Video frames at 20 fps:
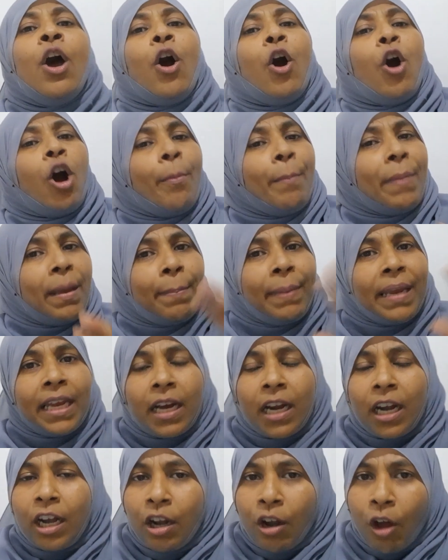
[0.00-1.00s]
or maybe
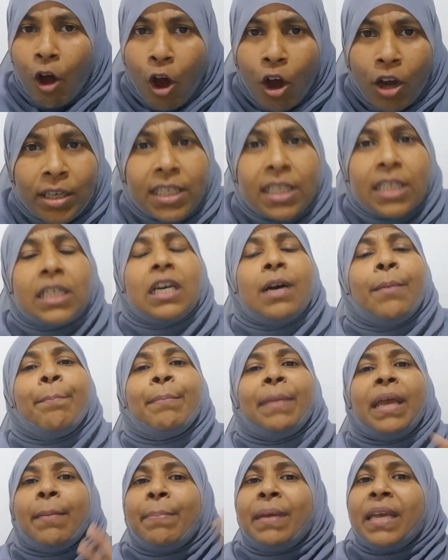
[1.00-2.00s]
a long term
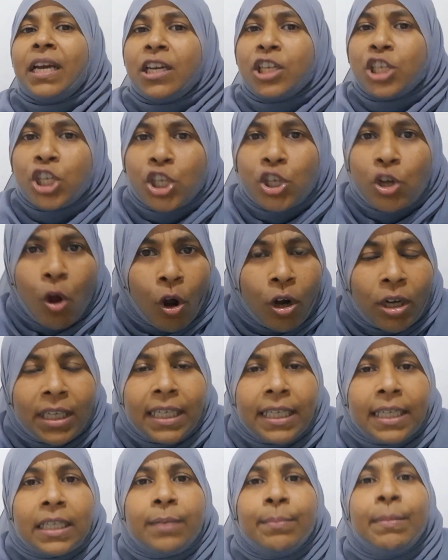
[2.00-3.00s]
maybe a
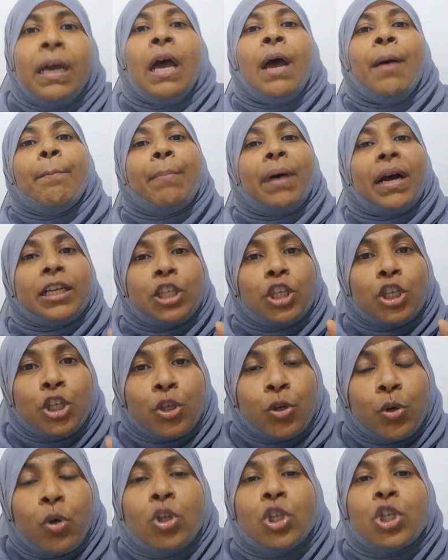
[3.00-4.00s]
short term but
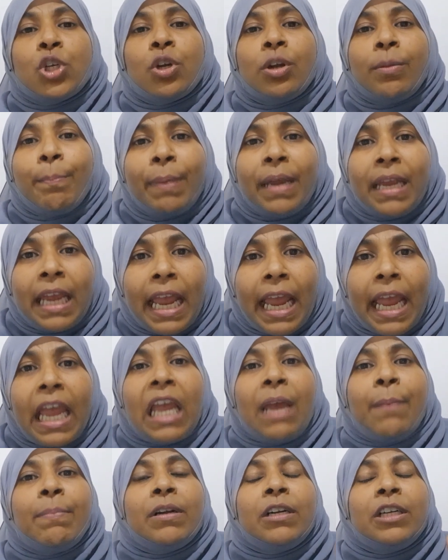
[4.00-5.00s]
you should be
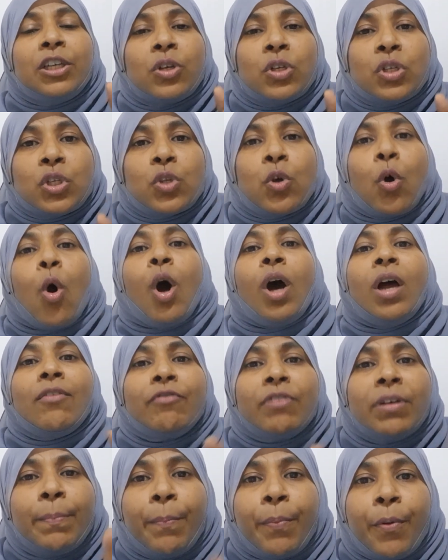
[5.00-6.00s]
able to
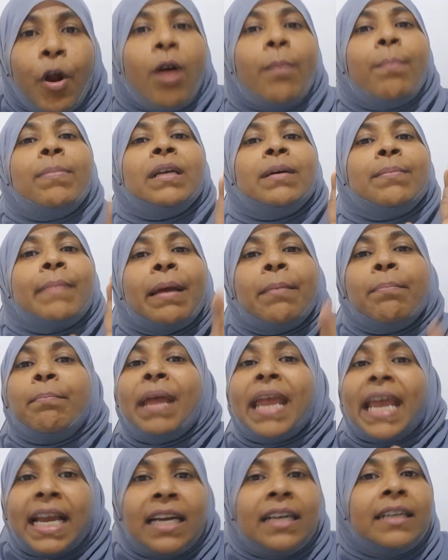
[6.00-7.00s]
solve a problem and
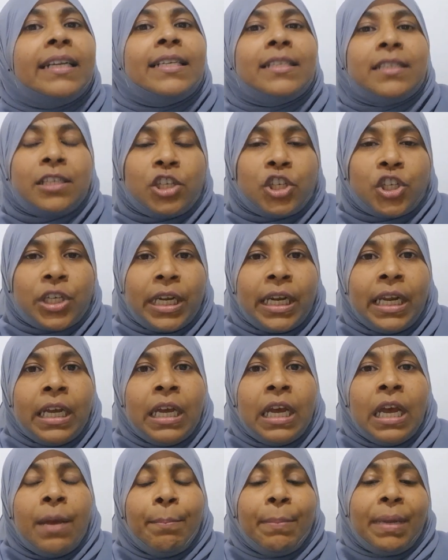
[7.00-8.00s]
make a decision
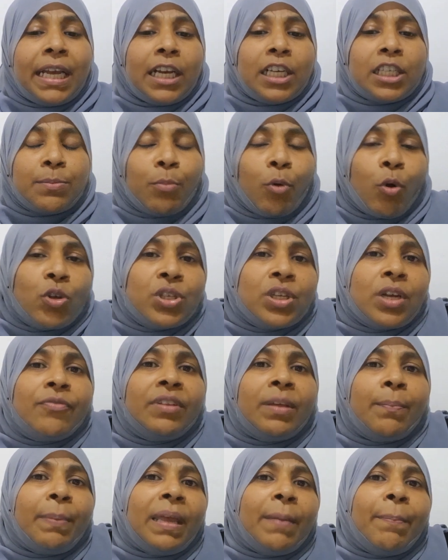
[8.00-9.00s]
because most of
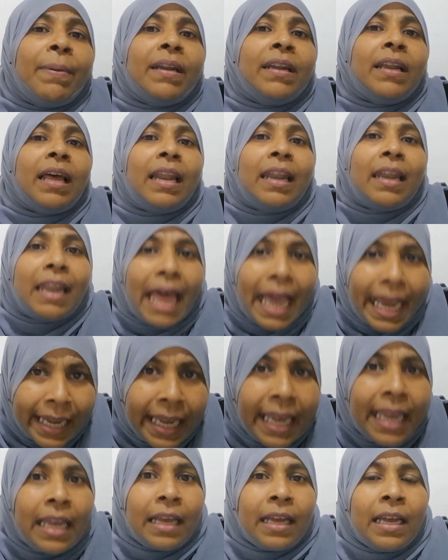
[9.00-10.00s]
the people are
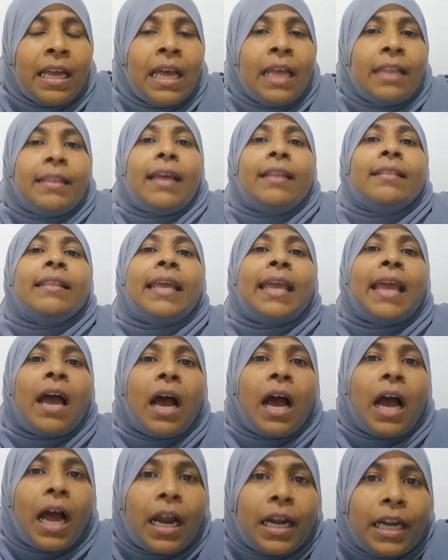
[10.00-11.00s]
lacking that they
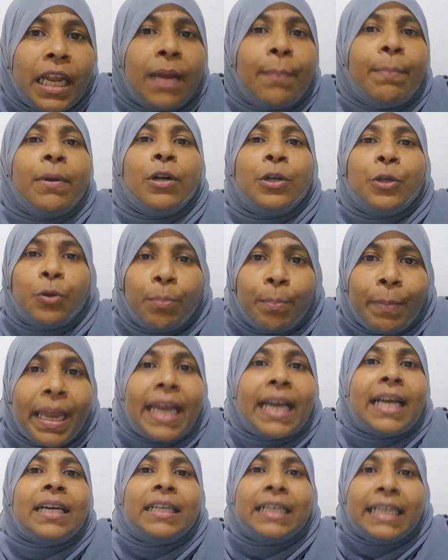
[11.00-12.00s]
are unable to
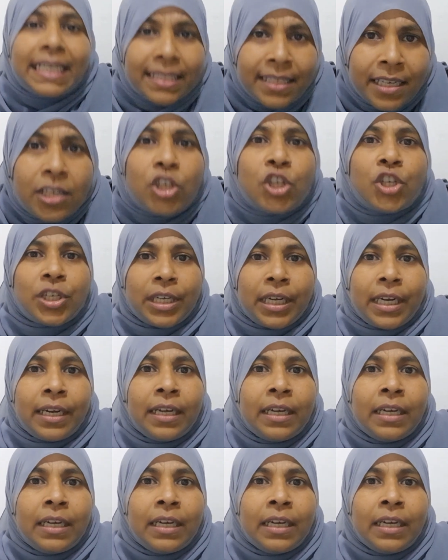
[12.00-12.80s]
make a decision